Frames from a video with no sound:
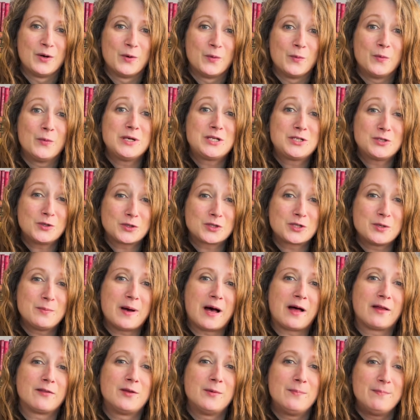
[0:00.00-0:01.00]
We talked
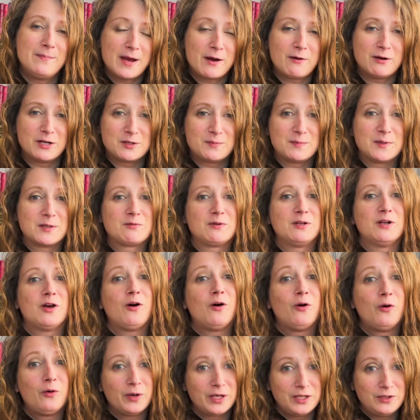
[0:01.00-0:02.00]
about the marriage between
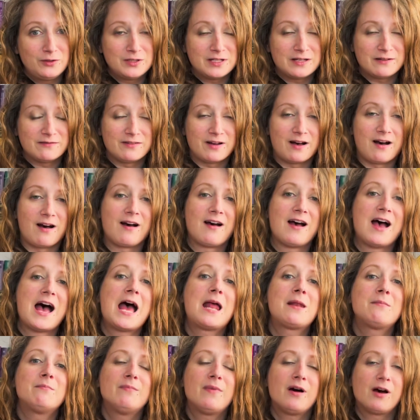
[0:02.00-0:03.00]
Henri de Navarre
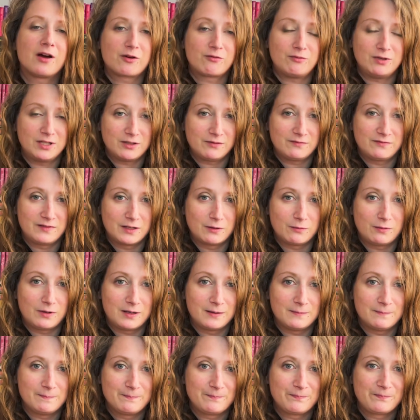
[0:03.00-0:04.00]
and Marguerite of Valois,
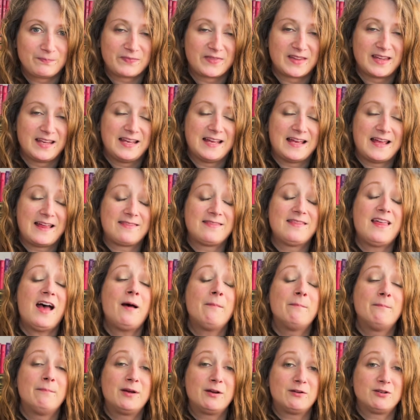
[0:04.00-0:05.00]
and
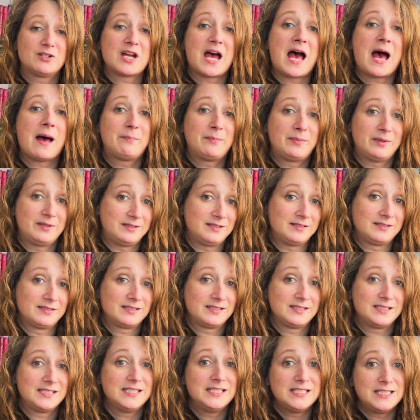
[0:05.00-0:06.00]
that marriage happened
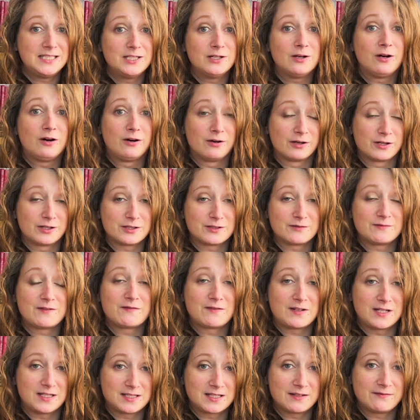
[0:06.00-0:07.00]
in August
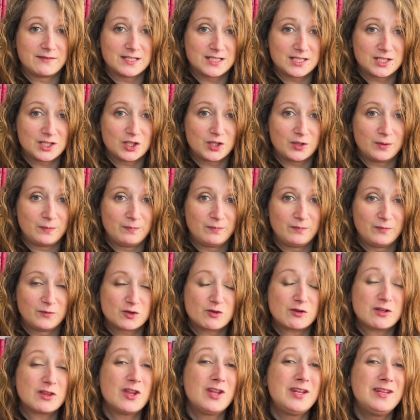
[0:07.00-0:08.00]
1572.
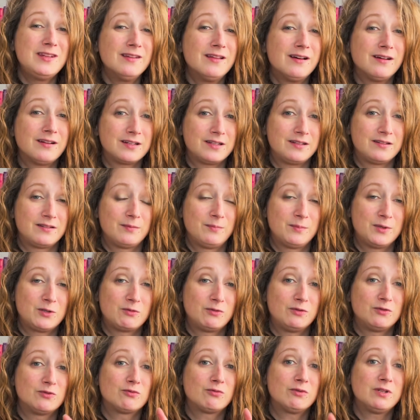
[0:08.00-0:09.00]
During the night
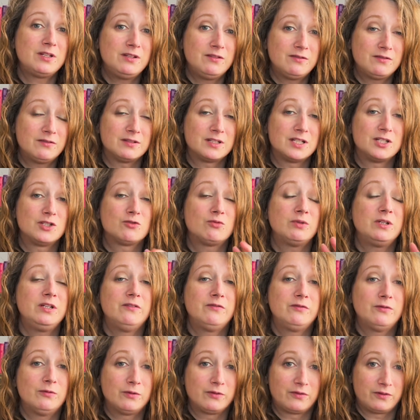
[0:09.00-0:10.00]
between 23rd and
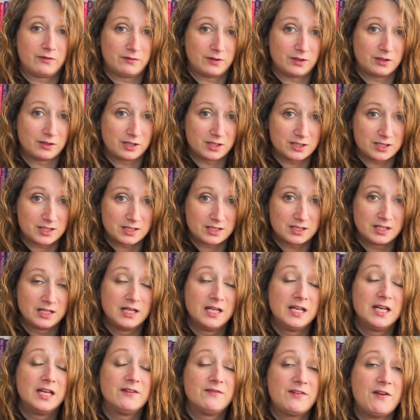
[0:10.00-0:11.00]
24th of August
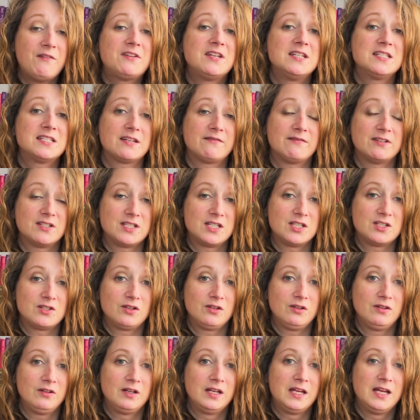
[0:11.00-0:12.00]
1572,